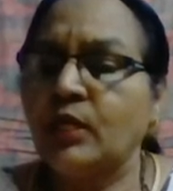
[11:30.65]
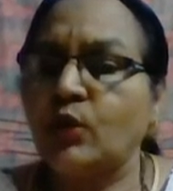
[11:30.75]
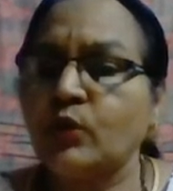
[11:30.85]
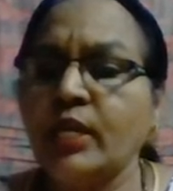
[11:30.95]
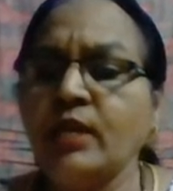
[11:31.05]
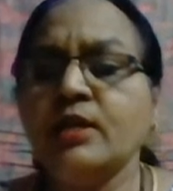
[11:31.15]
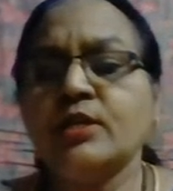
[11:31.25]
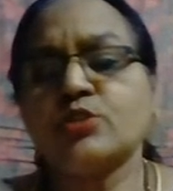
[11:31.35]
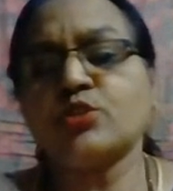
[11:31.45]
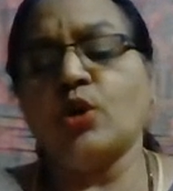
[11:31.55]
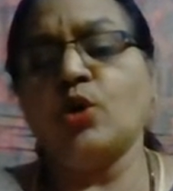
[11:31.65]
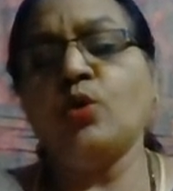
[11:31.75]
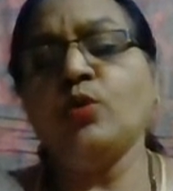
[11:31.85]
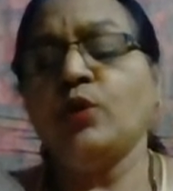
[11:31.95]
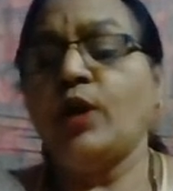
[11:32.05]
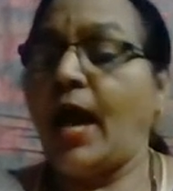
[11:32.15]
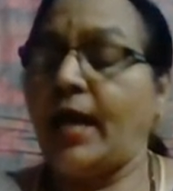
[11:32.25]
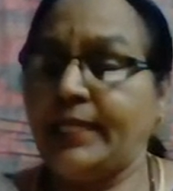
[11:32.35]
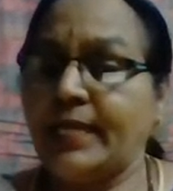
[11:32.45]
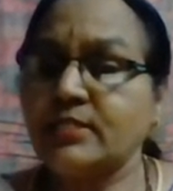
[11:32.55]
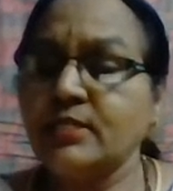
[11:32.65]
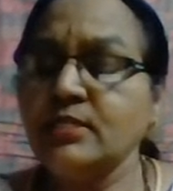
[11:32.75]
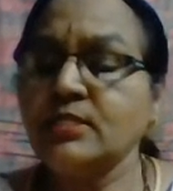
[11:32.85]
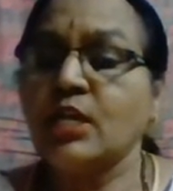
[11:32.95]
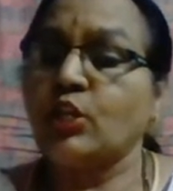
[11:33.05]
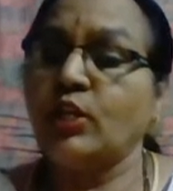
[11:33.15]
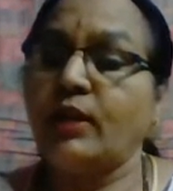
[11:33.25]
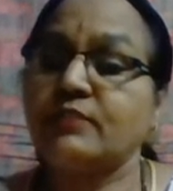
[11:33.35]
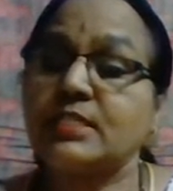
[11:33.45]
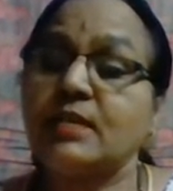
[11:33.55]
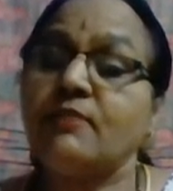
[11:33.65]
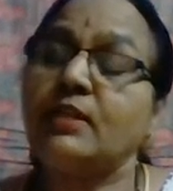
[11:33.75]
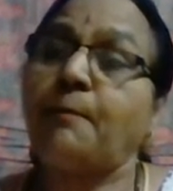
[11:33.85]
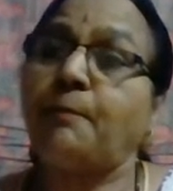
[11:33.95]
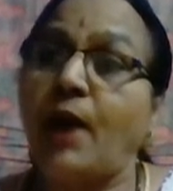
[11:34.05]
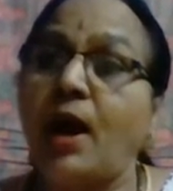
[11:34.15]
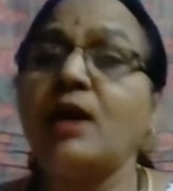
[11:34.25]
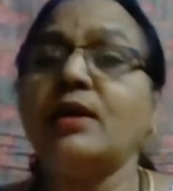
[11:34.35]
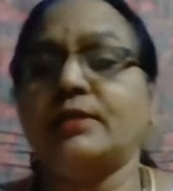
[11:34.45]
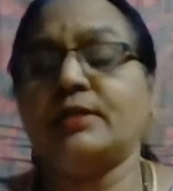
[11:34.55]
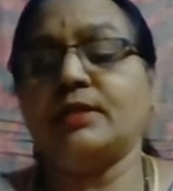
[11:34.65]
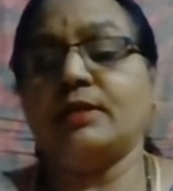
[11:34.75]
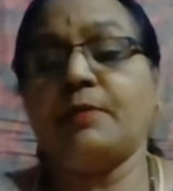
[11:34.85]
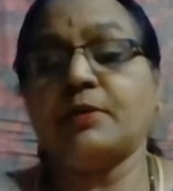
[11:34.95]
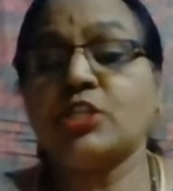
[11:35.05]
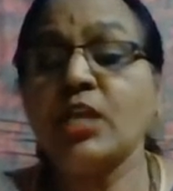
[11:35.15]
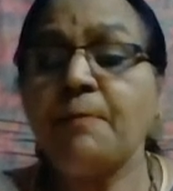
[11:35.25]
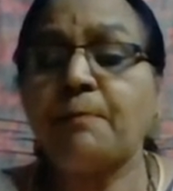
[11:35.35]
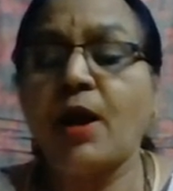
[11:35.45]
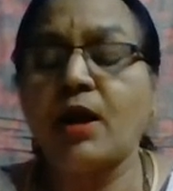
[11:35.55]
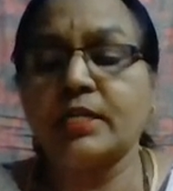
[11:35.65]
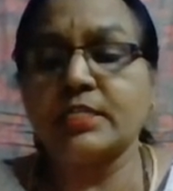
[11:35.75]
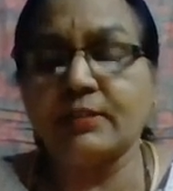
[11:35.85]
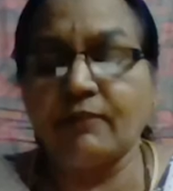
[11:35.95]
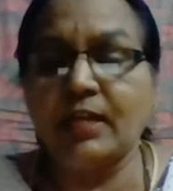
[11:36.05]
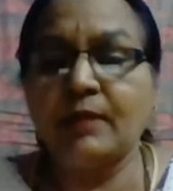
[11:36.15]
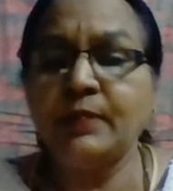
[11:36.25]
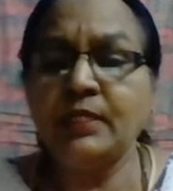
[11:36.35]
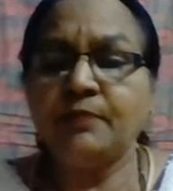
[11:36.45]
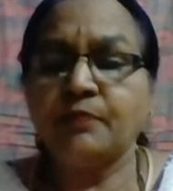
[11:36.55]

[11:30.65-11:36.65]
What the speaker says: Okay, so and next is you'll have to see whether power or cheap power is available.